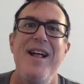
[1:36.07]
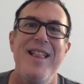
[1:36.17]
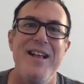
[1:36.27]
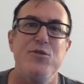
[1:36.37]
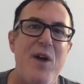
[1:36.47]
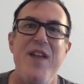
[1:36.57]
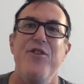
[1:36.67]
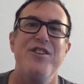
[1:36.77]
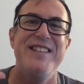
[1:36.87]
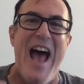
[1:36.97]
That's right.
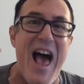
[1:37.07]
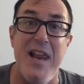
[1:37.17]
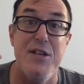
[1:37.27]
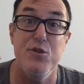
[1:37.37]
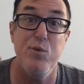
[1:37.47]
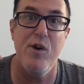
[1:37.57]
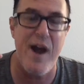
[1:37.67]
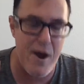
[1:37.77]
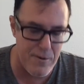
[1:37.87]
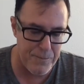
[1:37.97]
Their talons were
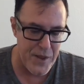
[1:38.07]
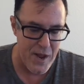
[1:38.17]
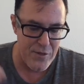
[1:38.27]
out.